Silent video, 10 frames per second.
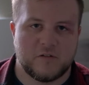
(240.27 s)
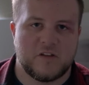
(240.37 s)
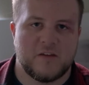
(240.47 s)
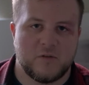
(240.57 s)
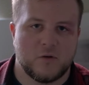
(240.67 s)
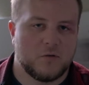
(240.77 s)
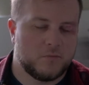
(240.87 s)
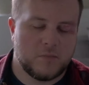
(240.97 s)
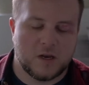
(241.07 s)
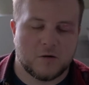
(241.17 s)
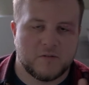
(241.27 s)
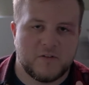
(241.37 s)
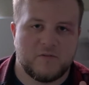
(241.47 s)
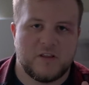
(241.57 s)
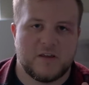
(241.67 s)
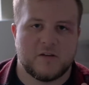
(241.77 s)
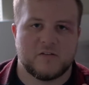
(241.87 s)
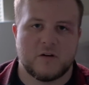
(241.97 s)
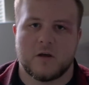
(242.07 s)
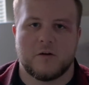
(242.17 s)
save you, you know, a
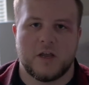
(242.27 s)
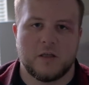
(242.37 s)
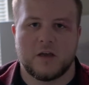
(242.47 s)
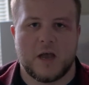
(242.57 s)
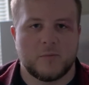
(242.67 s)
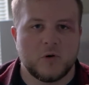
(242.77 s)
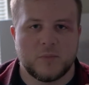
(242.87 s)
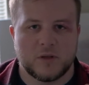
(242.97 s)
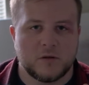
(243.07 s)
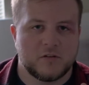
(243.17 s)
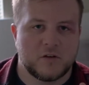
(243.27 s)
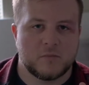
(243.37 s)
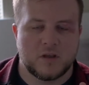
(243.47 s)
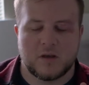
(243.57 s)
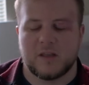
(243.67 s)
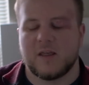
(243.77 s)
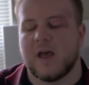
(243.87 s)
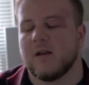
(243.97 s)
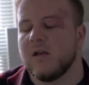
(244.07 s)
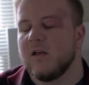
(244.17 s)
$50,000 helicopter bill or something like
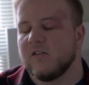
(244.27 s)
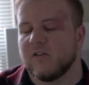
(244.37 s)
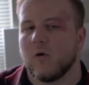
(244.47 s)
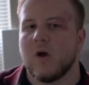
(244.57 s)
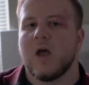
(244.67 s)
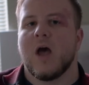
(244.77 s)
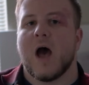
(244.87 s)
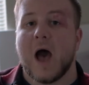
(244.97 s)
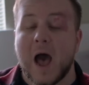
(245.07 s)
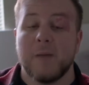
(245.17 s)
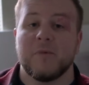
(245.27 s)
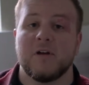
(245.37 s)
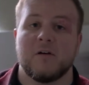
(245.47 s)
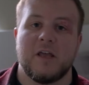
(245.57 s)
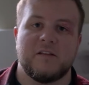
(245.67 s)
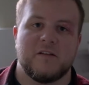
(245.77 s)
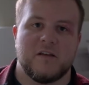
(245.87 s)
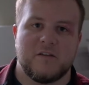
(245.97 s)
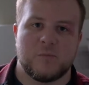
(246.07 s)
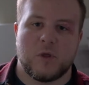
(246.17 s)
that. So I'm going to link to
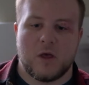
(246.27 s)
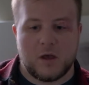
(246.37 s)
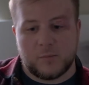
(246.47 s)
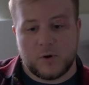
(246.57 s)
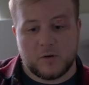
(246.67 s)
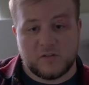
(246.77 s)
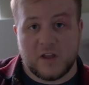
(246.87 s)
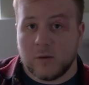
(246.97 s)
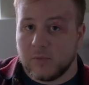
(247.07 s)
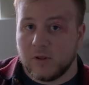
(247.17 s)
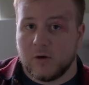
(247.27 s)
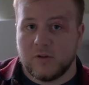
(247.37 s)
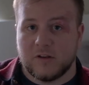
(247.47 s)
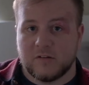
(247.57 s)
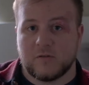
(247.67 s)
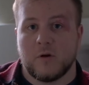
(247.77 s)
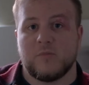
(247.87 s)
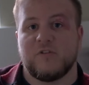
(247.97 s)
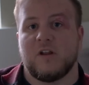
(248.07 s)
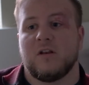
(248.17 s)
his blog post down below in the
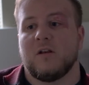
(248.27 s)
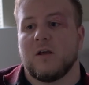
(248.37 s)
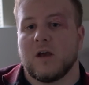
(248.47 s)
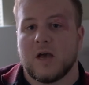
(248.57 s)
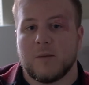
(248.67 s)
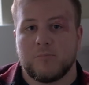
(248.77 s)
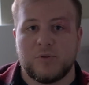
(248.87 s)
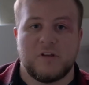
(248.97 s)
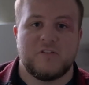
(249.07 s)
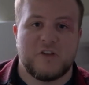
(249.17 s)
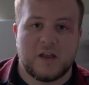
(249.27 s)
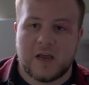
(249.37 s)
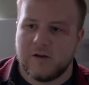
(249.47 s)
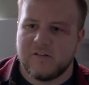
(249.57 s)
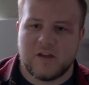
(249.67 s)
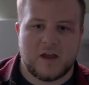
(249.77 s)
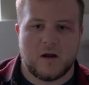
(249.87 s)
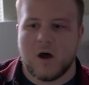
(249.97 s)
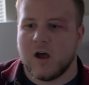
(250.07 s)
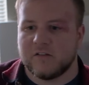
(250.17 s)
description. Please check it out. He's got
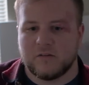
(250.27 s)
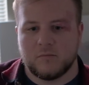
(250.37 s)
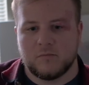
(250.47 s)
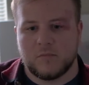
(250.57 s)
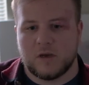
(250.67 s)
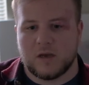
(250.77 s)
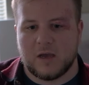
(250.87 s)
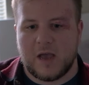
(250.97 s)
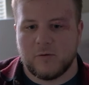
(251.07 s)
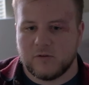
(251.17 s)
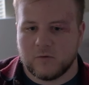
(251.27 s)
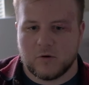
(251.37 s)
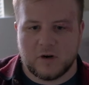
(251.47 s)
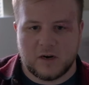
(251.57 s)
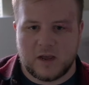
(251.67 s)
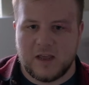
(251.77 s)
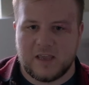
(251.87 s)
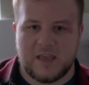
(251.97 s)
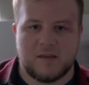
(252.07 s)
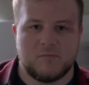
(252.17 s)
awesome outdoor and
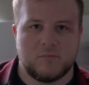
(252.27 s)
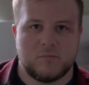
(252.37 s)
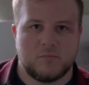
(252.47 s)
hiking